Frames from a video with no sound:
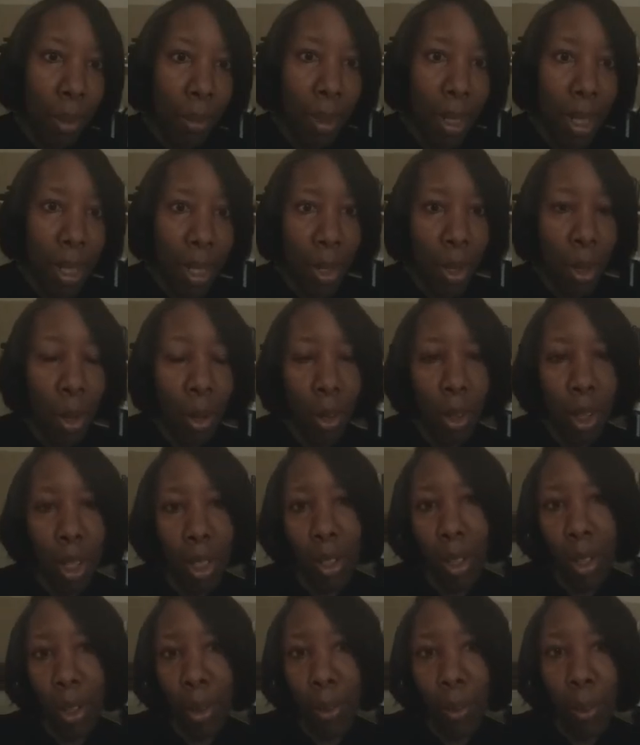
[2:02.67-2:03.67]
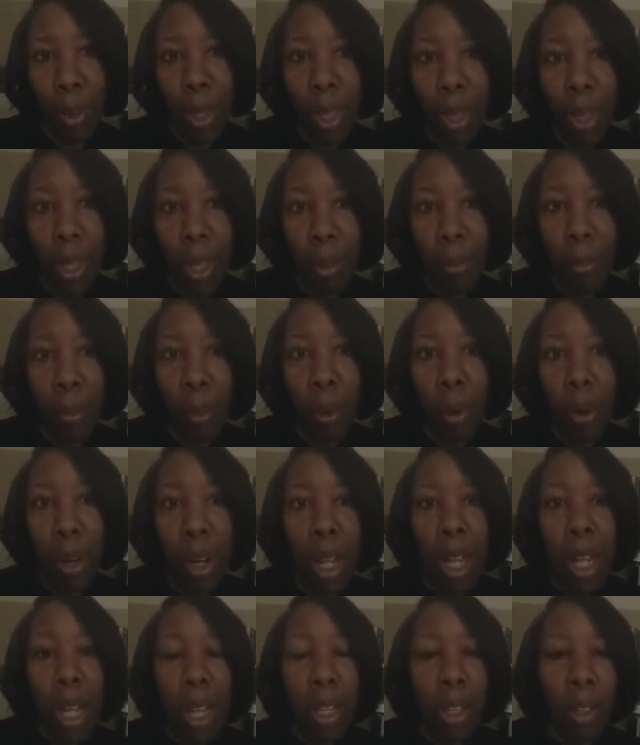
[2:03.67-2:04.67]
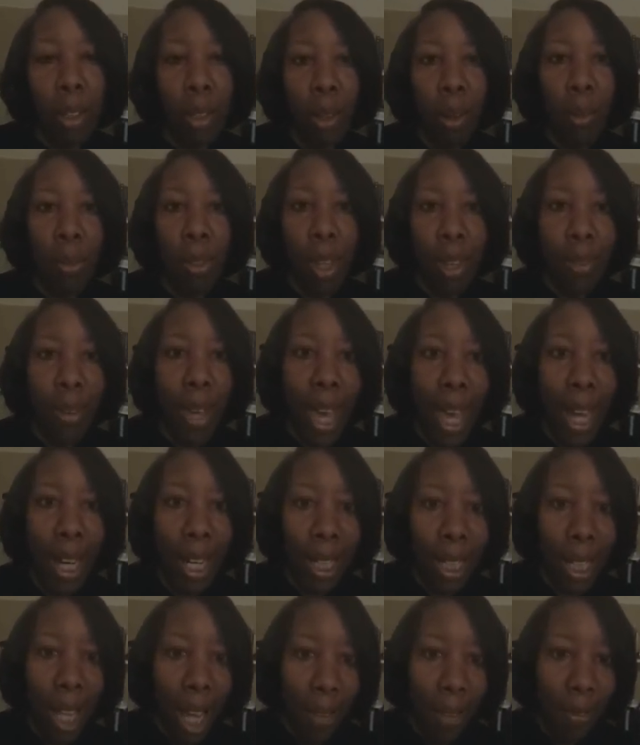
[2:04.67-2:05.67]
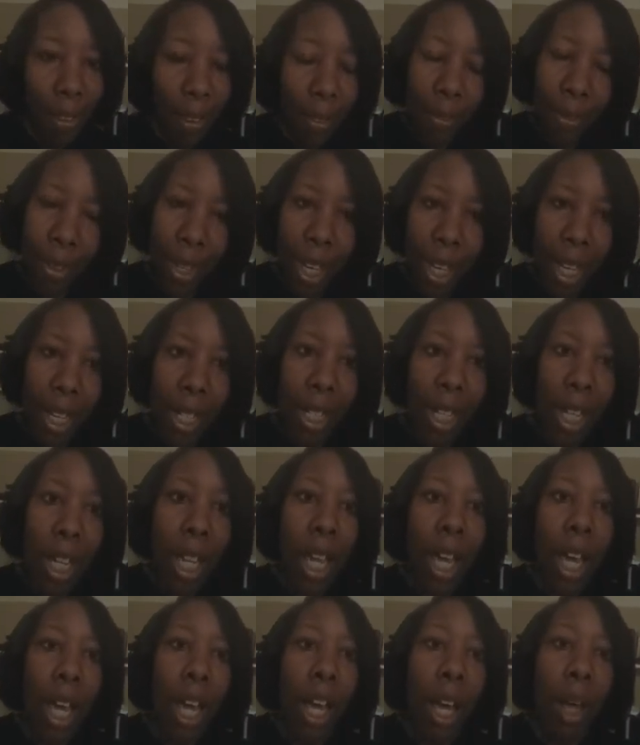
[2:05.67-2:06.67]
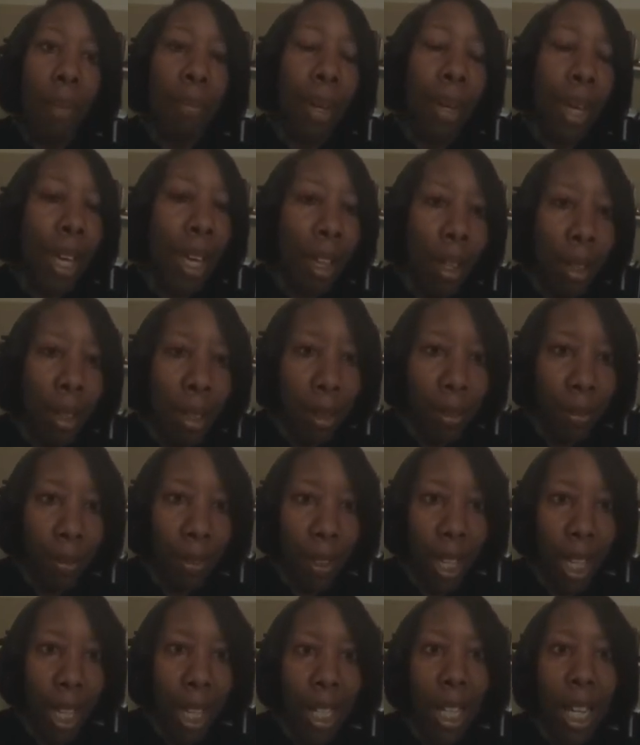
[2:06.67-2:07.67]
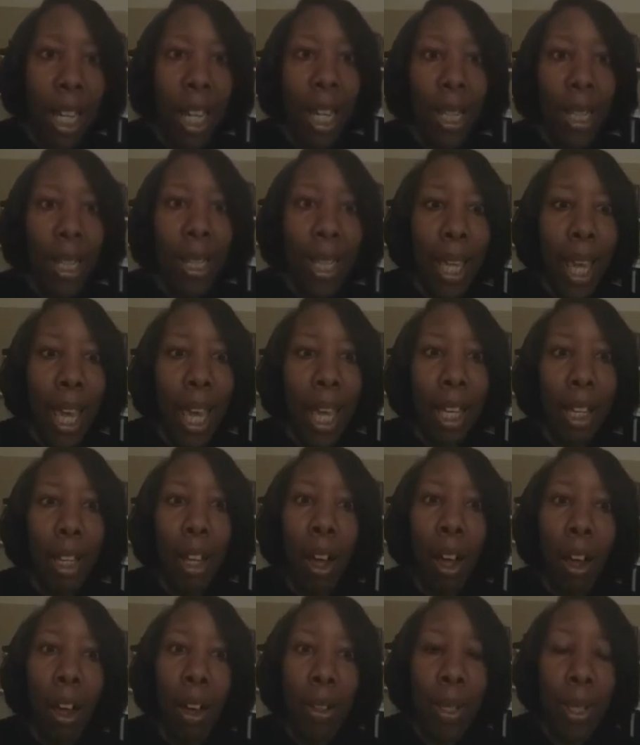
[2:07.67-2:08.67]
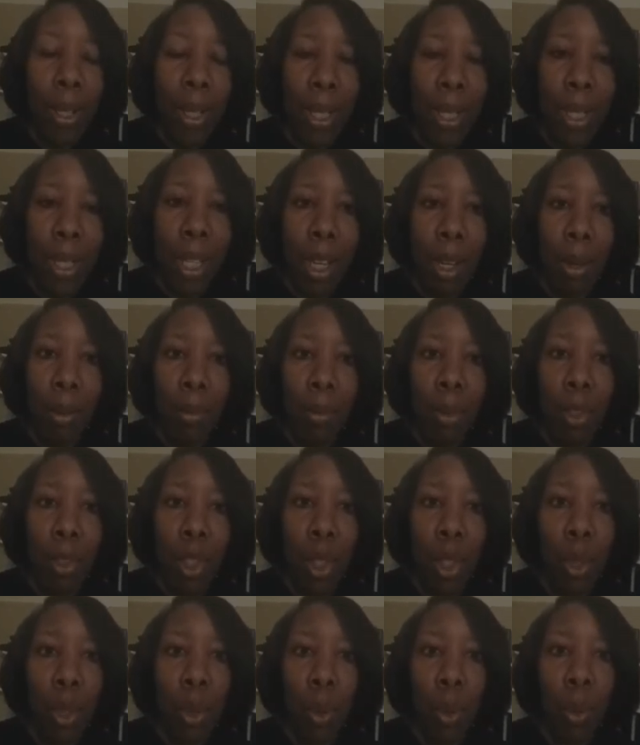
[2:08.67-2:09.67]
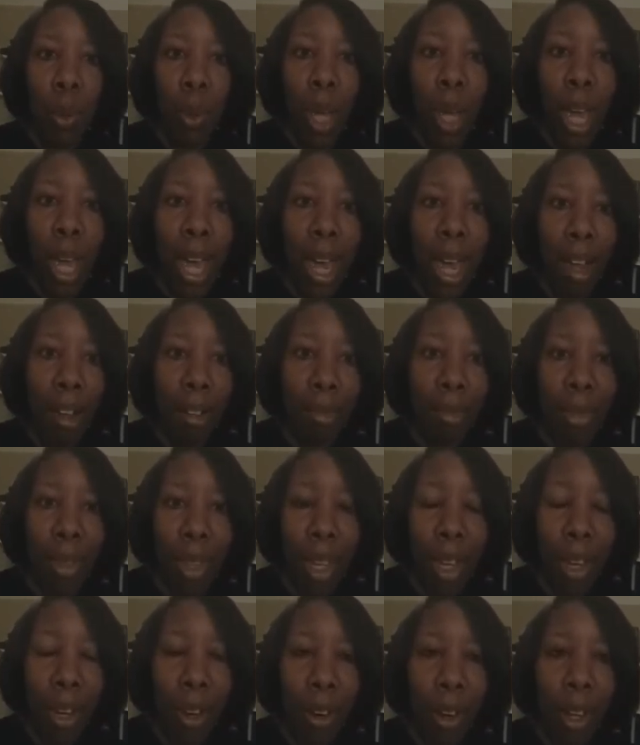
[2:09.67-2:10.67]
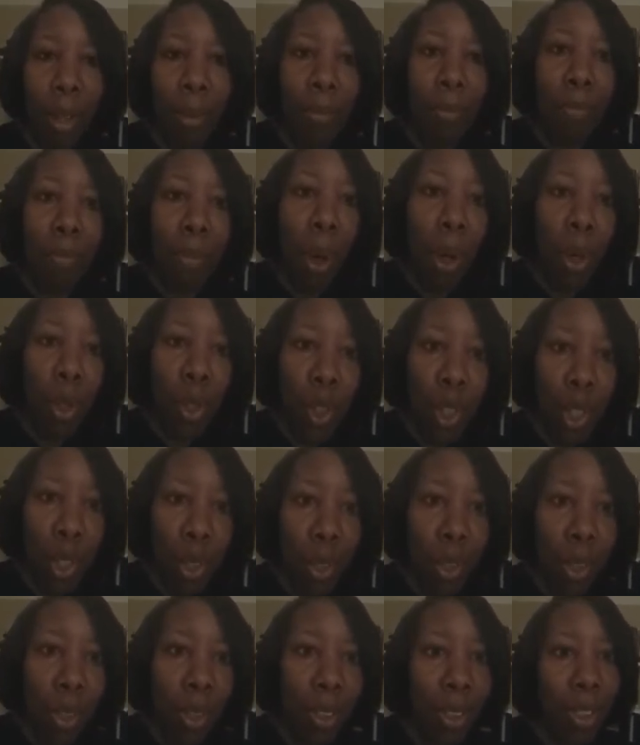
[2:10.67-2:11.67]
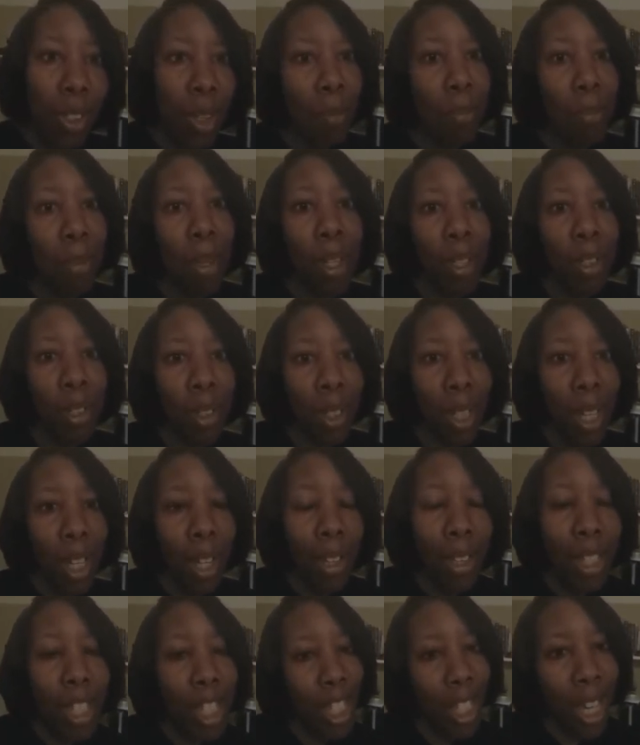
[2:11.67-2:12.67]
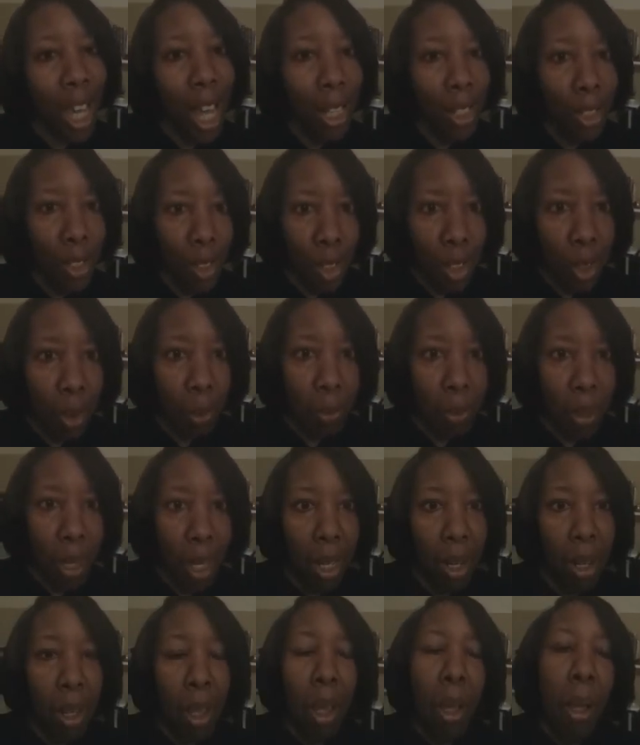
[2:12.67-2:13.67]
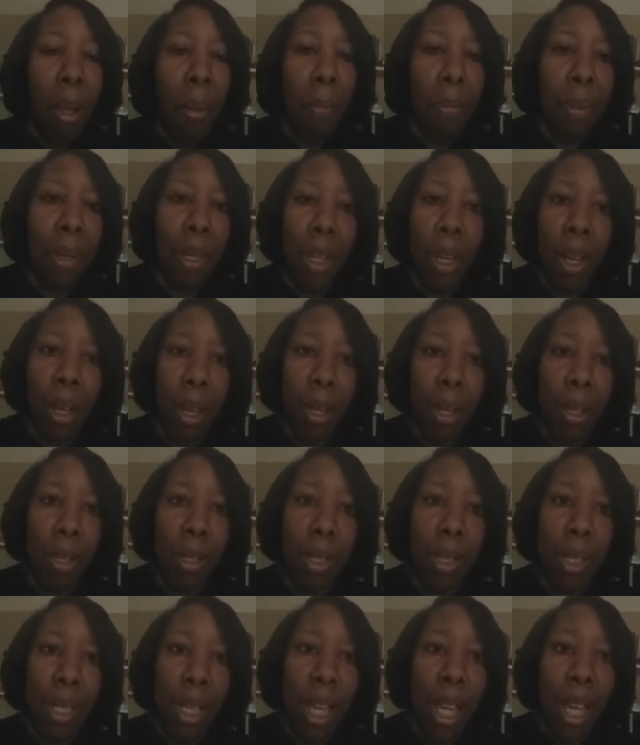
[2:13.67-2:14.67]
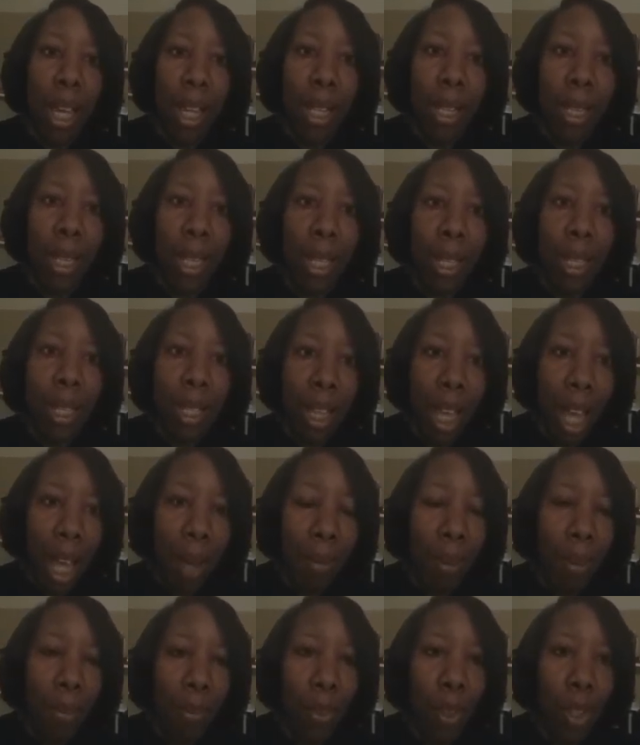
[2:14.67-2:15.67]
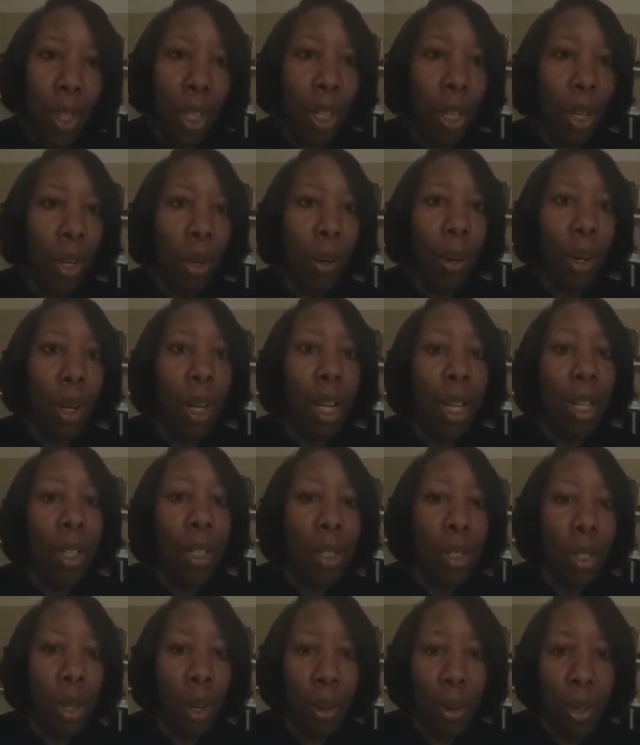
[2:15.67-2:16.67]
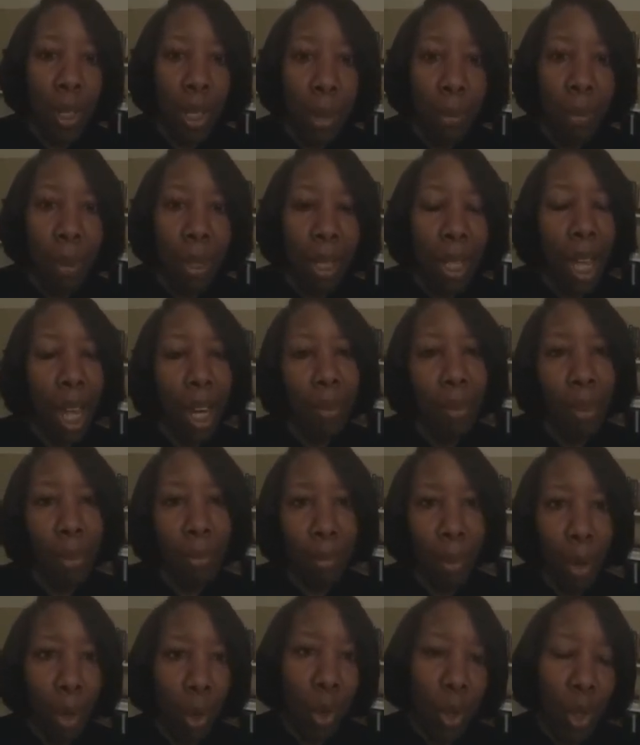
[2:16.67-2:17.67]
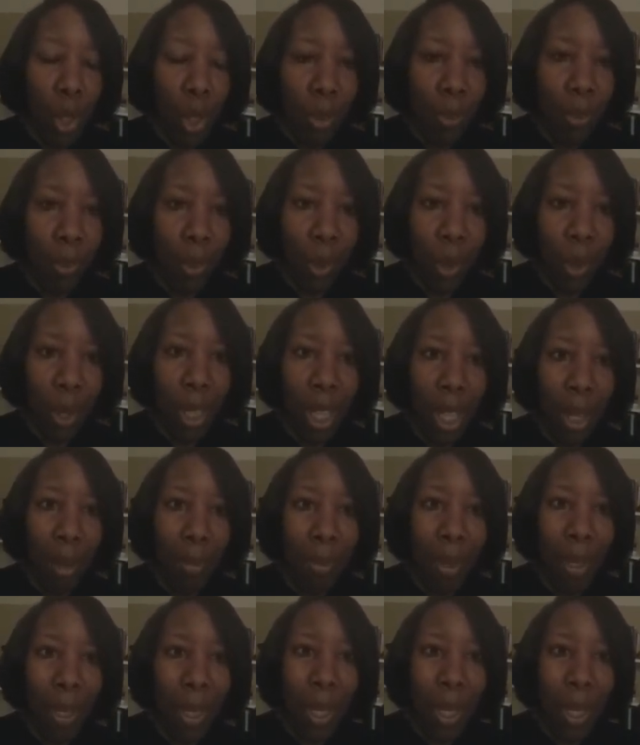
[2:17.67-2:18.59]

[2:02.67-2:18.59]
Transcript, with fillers: them and is no longer with them, or, you know, they've had a life event, um, a health event that causes them to have their emotional and their mental health challenged a bit because this time of year stirs up a lot of emotion for them.